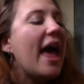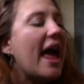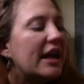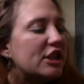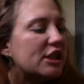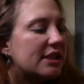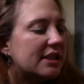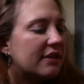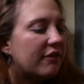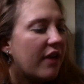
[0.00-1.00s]
I
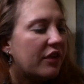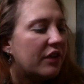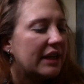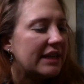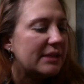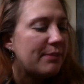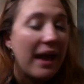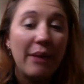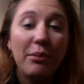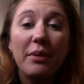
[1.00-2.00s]
just felt the need to
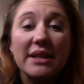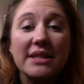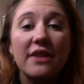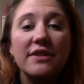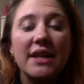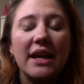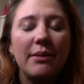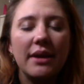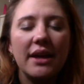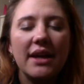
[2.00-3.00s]
pamper myself today
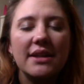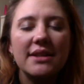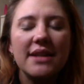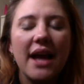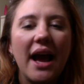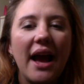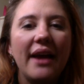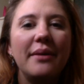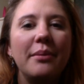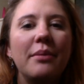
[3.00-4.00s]
because I
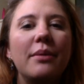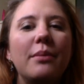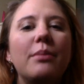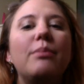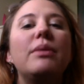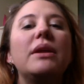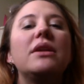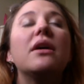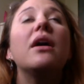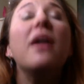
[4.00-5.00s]
am
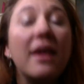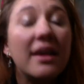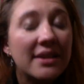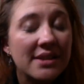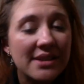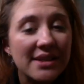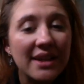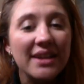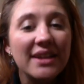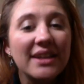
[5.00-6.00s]

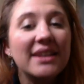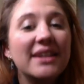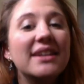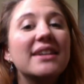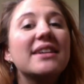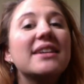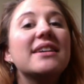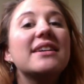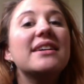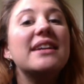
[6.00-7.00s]
beyond
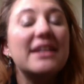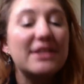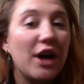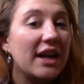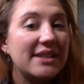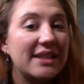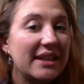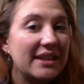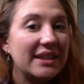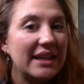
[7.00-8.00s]

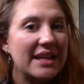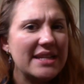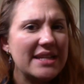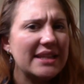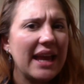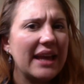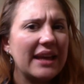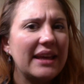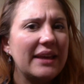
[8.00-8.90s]
exhausted. It is like